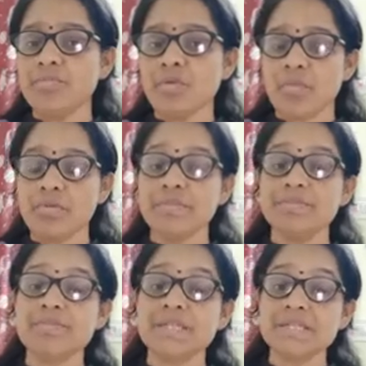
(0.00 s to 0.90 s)

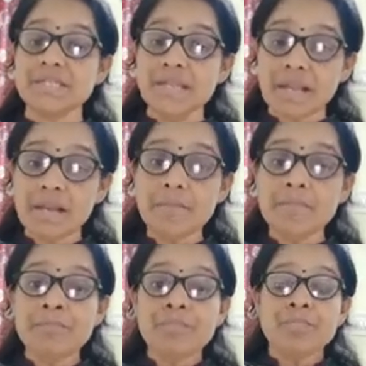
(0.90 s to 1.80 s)
problem. Still,
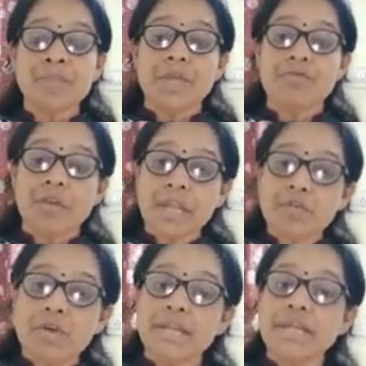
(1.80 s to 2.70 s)
if
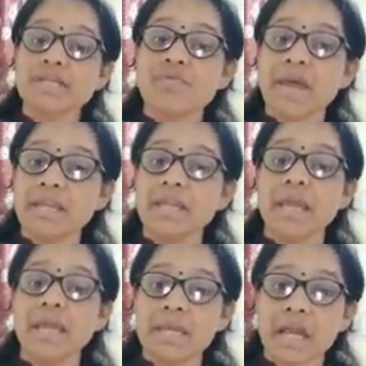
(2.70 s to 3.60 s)
anyone is
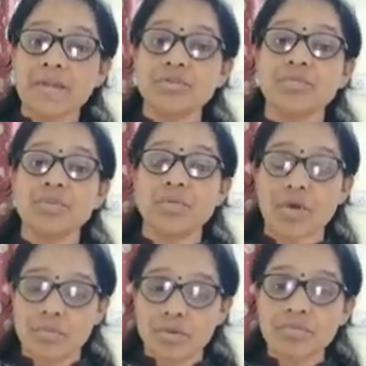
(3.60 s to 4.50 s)
finding any kind of the
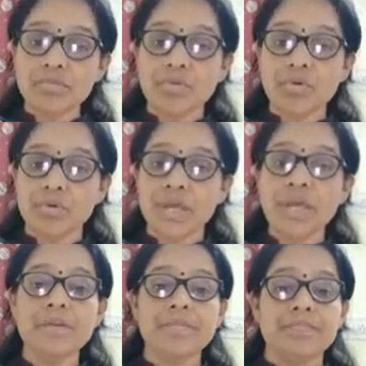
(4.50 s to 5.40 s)
problem,
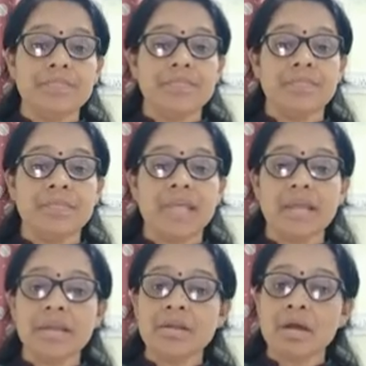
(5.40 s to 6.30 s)
okay, they
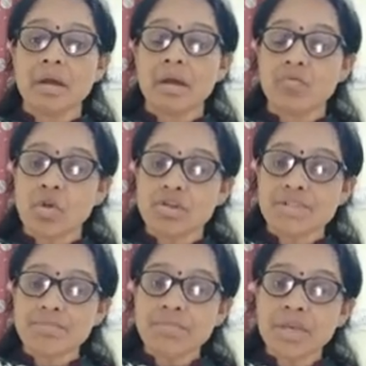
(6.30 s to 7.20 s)
can
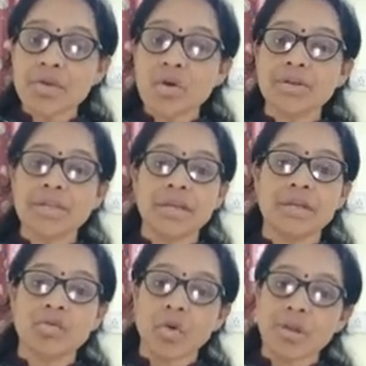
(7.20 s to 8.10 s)
WhatsApp me or they
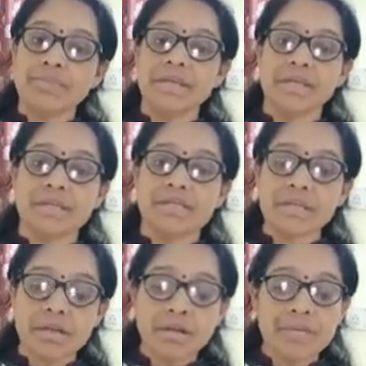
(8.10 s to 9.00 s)
can call me. Is
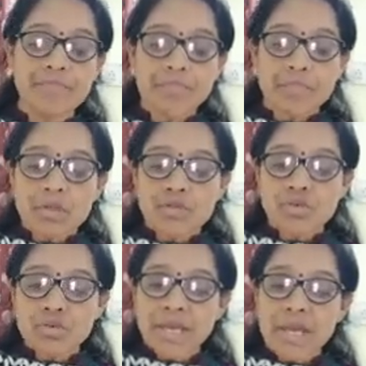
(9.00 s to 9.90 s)
it clear?
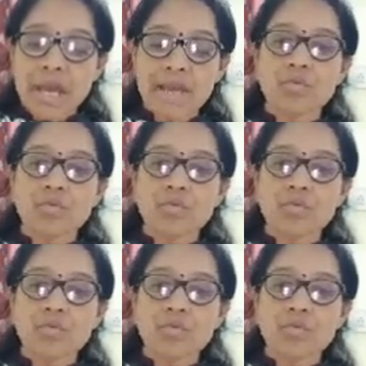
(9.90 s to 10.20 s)
Today I'm